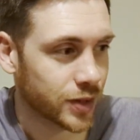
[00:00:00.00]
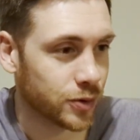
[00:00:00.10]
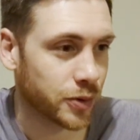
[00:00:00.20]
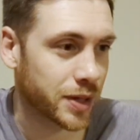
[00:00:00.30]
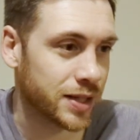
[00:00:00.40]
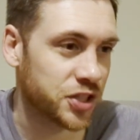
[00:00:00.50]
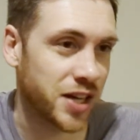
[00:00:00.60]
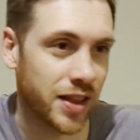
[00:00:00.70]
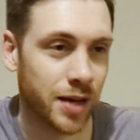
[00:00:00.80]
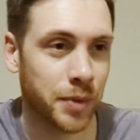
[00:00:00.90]
I can at least
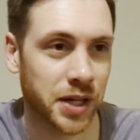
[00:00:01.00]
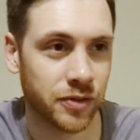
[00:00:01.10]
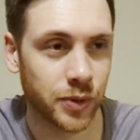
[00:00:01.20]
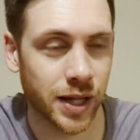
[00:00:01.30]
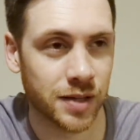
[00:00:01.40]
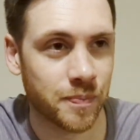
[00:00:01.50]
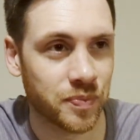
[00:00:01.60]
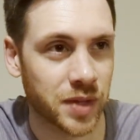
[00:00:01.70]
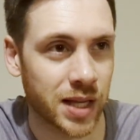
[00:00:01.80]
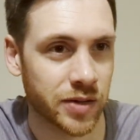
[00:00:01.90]
share that money if we get
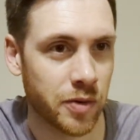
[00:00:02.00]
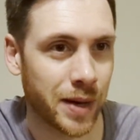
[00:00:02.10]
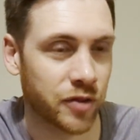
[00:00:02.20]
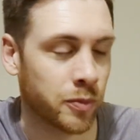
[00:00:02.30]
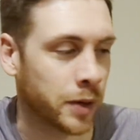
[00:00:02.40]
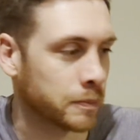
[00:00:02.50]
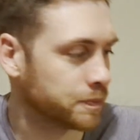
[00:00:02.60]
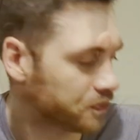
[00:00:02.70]
something back from it.